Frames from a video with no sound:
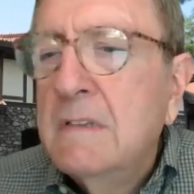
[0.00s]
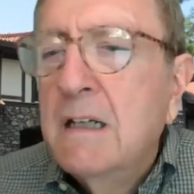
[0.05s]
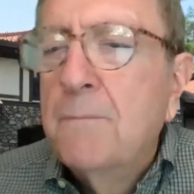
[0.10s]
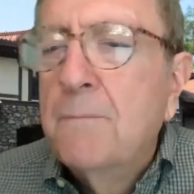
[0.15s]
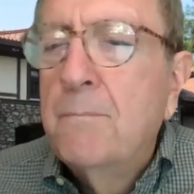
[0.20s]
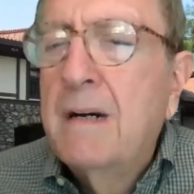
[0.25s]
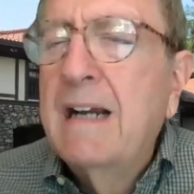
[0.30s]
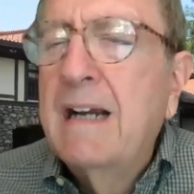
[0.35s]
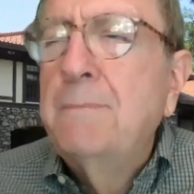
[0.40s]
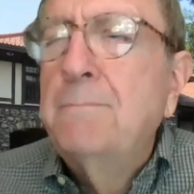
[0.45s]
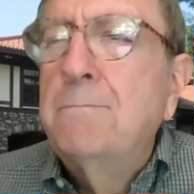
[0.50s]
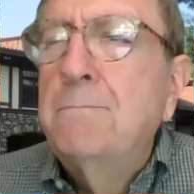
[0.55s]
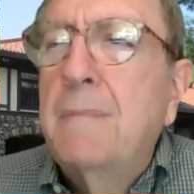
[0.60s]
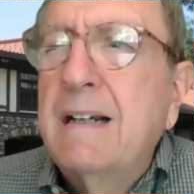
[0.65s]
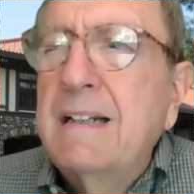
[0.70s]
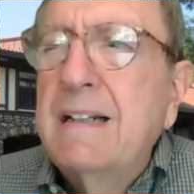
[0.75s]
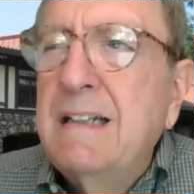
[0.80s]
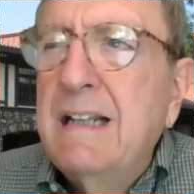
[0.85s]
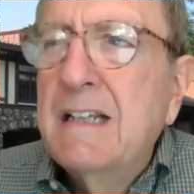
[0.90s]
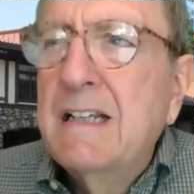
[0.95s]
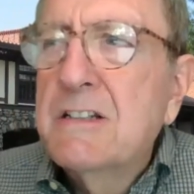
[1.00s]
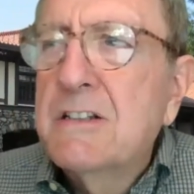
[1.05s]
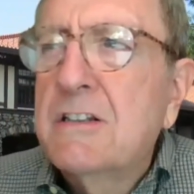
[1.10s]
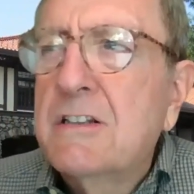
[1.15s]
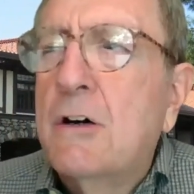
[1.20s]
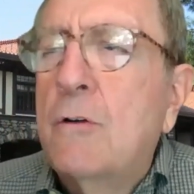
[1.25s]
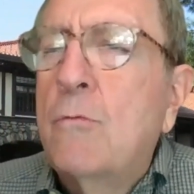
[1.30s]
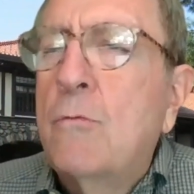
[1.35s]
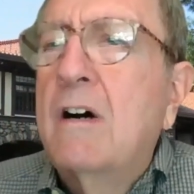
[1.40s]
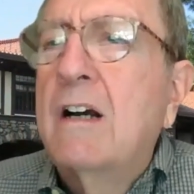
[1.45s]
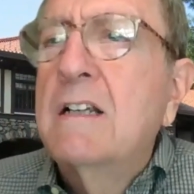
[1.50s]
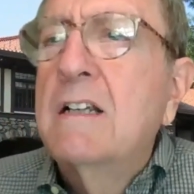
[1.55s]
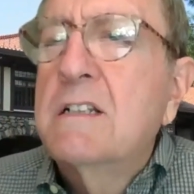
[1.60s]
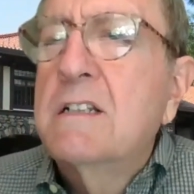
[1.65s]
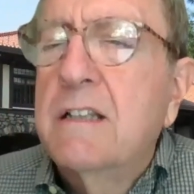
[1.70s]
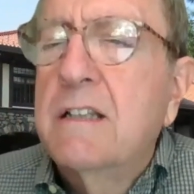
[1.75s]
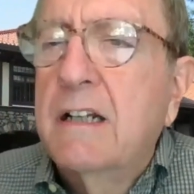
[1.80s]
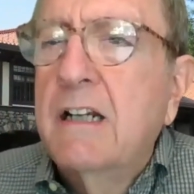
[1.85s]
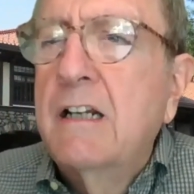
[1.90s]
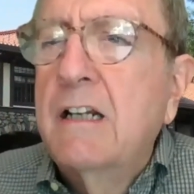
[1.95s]
my guess though was
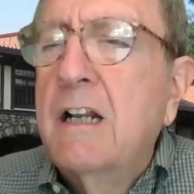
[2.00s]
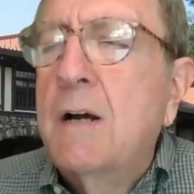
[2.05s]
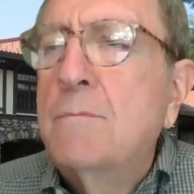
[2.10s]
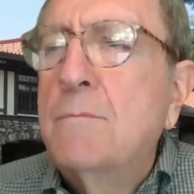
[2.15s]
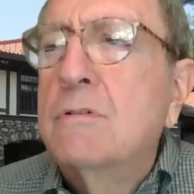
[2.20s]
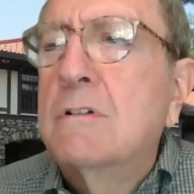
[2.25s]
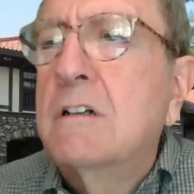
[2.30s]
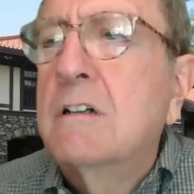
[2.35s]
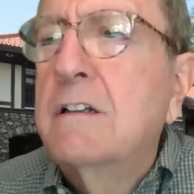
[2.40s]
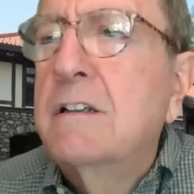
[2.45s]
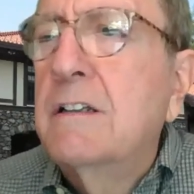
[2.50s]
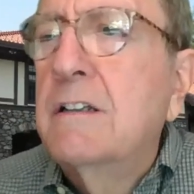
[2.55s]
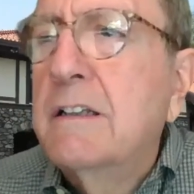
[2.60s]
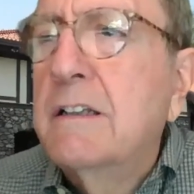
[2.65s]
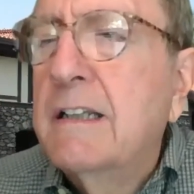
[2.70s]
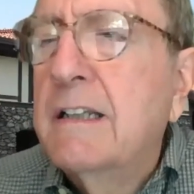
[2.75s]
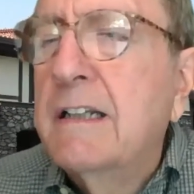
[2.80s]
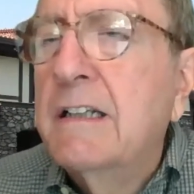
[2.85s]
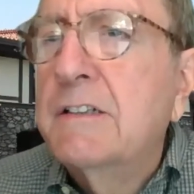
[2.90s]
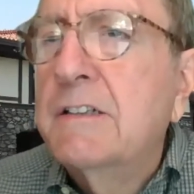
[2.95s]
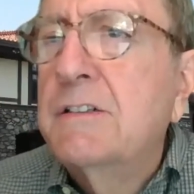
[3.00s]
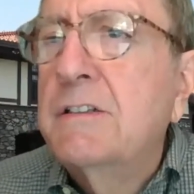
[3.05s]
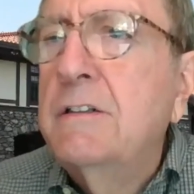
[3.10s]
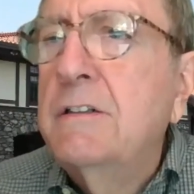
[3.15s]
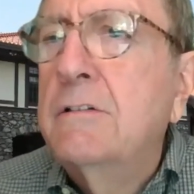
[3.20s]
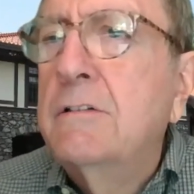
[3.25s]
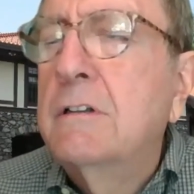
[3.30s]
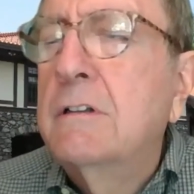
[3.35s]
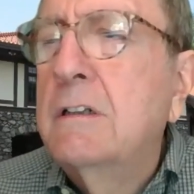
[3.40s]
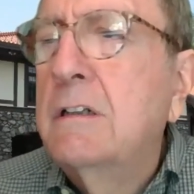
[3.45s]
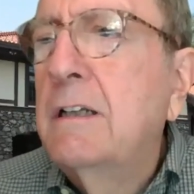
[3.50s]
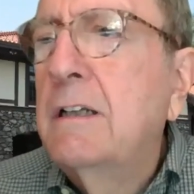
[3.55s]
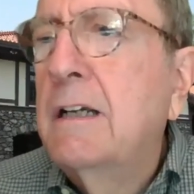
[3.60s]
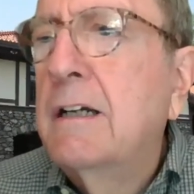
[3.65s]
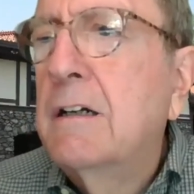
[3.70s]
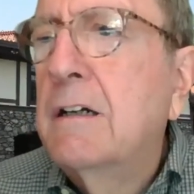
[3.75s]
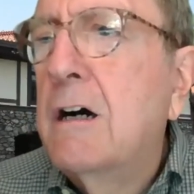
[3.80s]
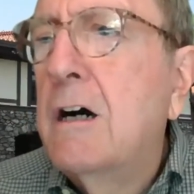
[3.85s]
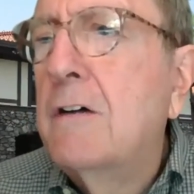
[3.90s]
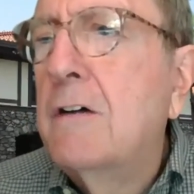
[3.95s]
that a number of the things you could
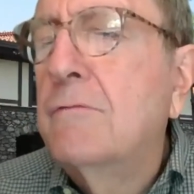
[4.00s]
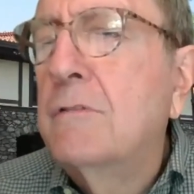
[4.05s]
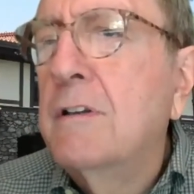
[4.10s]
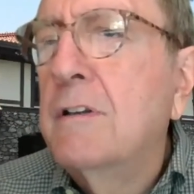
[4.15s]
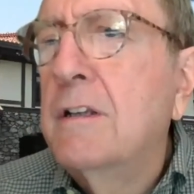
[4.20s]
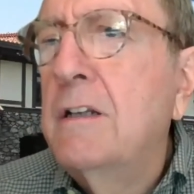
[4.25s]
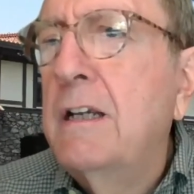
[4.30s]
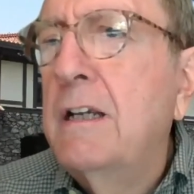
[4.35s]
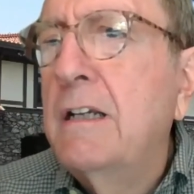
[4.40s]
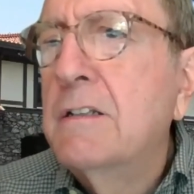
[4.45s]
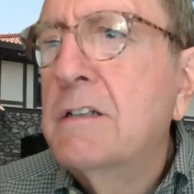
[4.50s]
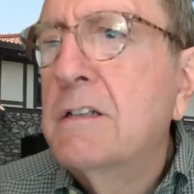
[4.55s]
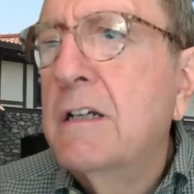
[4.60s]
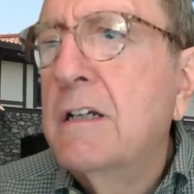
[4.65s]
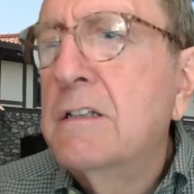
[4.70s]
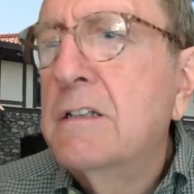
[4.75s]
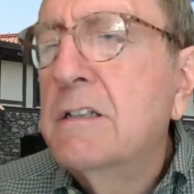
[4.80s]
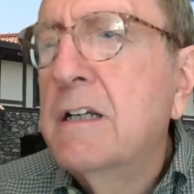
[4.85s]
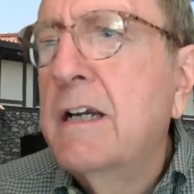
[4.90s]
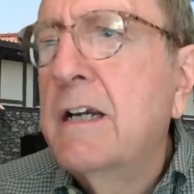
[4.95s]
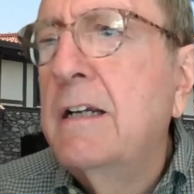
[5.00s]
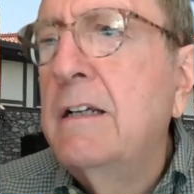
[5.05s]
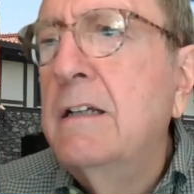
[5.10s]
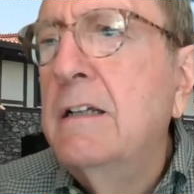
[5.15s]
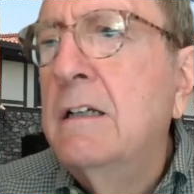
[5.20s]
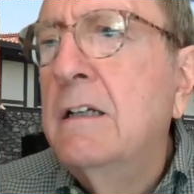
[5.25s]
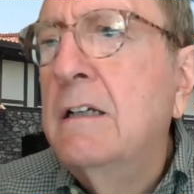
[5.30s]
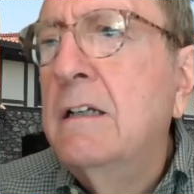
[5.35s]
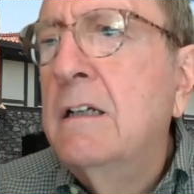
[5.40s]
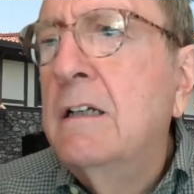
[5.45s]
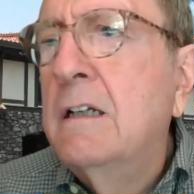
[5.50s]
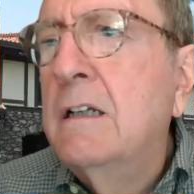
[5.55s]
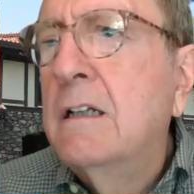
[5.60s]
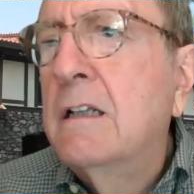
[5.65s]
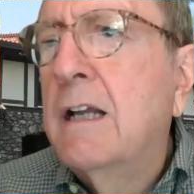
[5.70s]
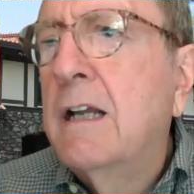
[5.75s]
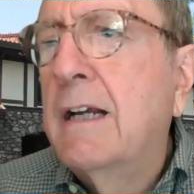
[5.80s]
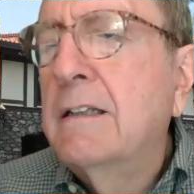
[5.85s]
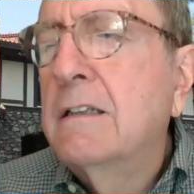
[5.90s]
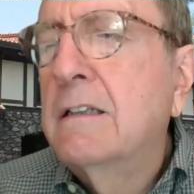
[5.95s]
take off with DCC,
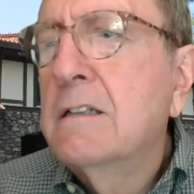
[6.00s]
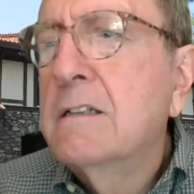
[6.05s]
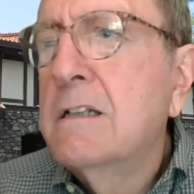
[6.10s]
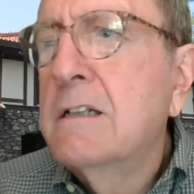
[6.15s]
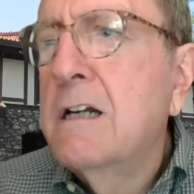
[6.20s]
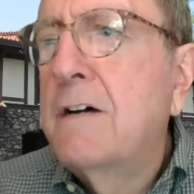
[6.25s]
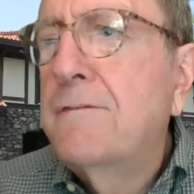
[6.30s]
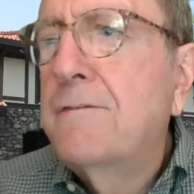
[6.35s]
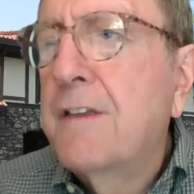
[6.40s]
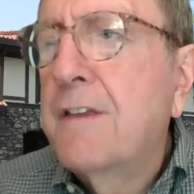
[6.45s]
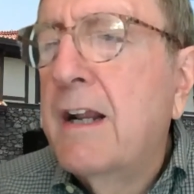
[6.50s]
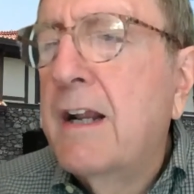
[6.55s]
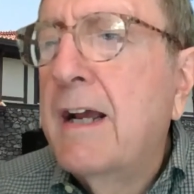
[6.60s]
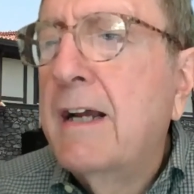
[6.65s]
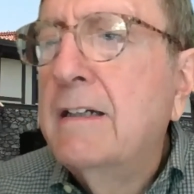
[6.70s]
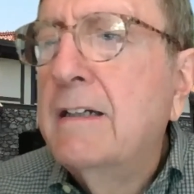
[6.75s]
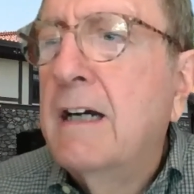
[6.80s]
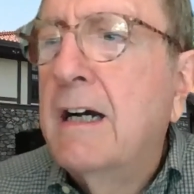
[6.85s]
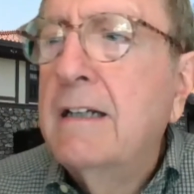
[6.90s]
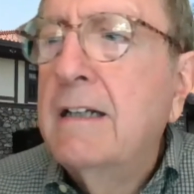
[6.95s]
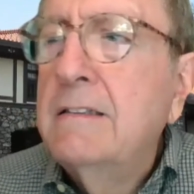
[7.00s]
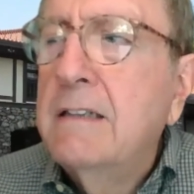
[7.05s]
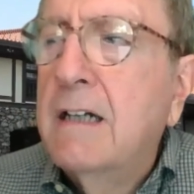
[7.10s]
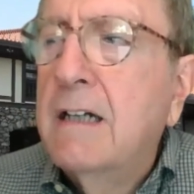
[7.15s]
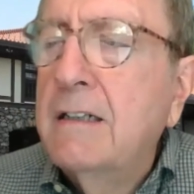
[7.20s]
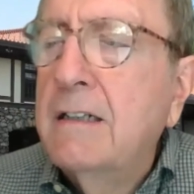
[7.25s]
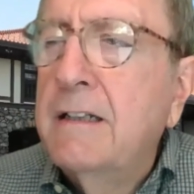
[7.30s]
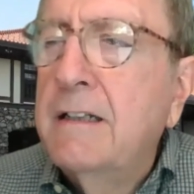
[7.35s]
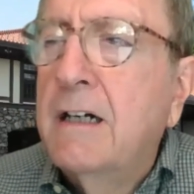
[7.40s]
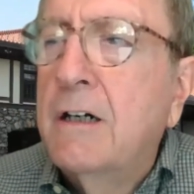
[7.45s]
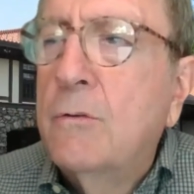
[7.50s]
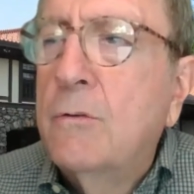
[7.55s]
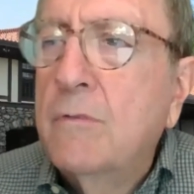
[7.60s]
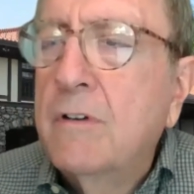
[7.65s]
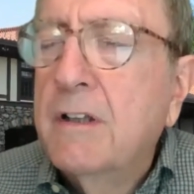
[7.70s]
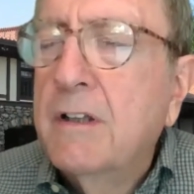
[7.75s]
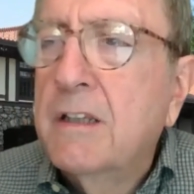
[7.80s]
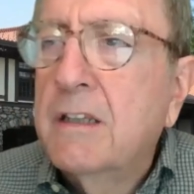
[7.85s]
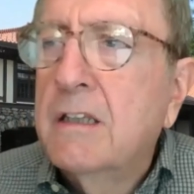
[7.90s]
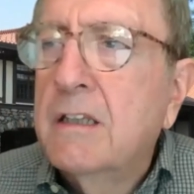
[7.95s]
like the stuff that I dealt
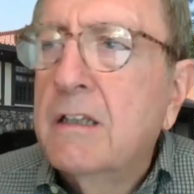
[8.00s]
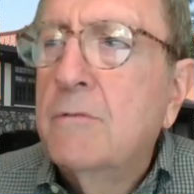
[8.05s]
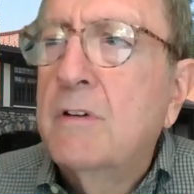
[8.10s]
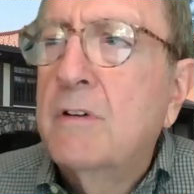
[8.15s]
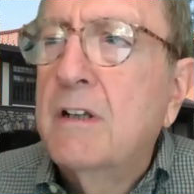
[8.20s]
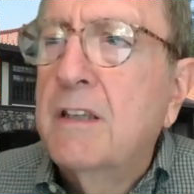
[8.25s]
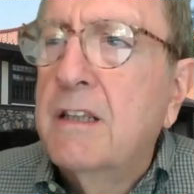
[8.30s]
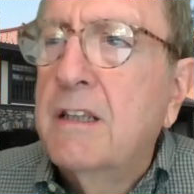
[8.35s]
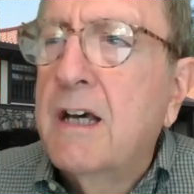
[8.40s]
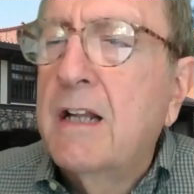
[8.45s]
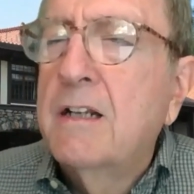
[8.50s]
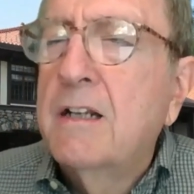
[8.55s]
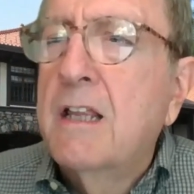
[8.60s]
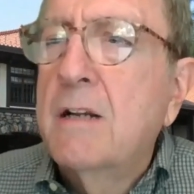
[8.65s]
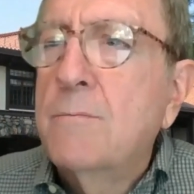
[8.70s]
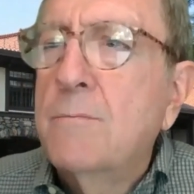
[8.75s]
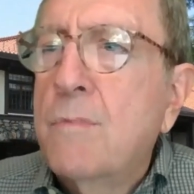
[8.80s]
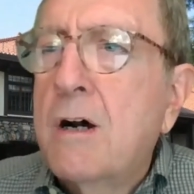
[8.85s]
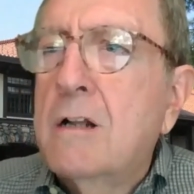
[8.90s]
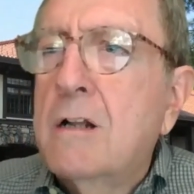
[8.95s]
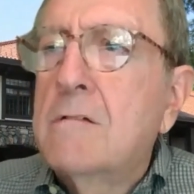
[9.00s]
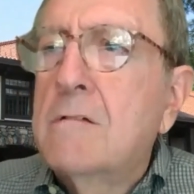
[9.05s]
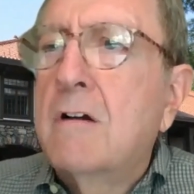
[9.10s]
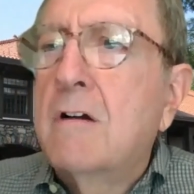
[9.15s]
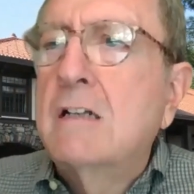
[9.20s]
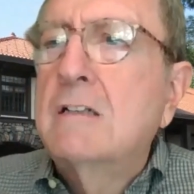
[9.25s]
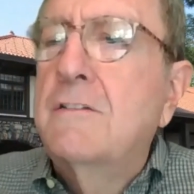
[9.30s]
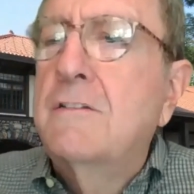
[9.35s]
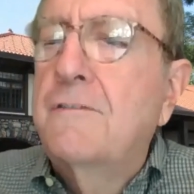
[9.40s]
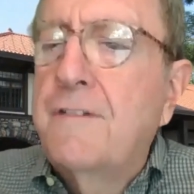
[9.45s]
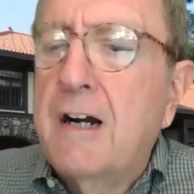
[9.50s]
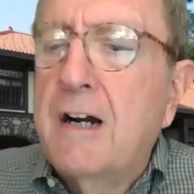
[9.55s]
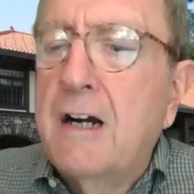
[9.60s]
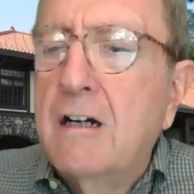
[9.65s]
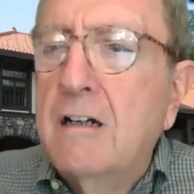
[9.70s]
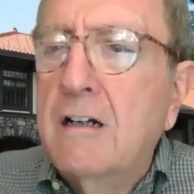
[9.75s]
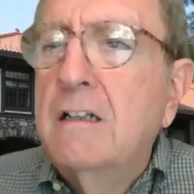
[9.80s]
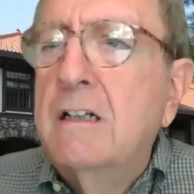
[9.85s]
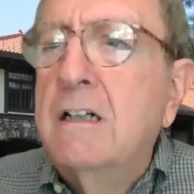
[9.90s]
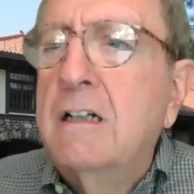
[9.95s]
with that model
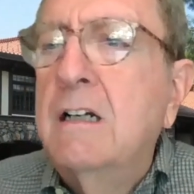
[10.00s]
rectifier,